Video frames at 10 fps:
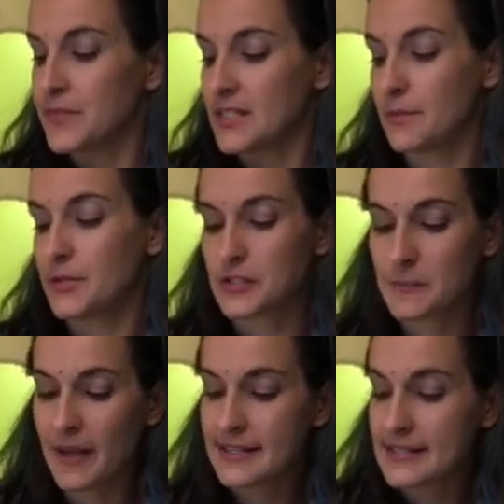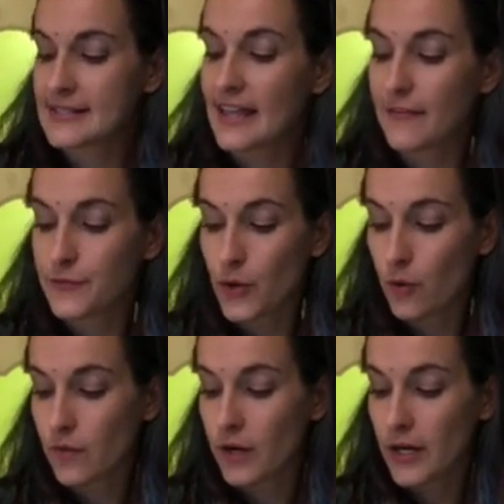some of your spices left
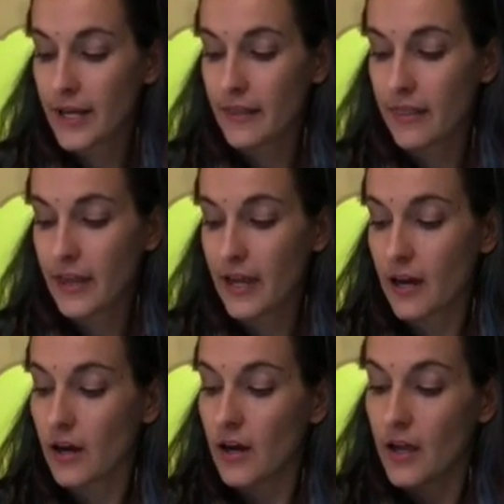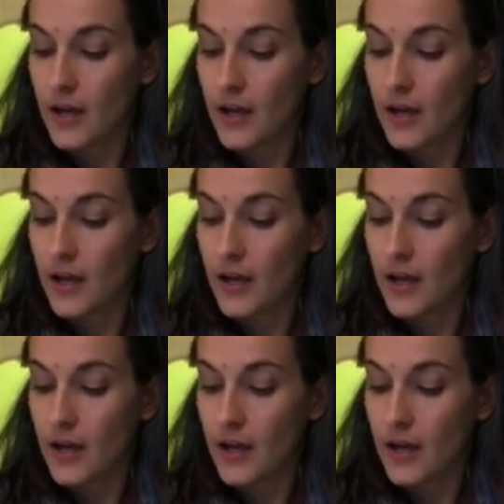over in there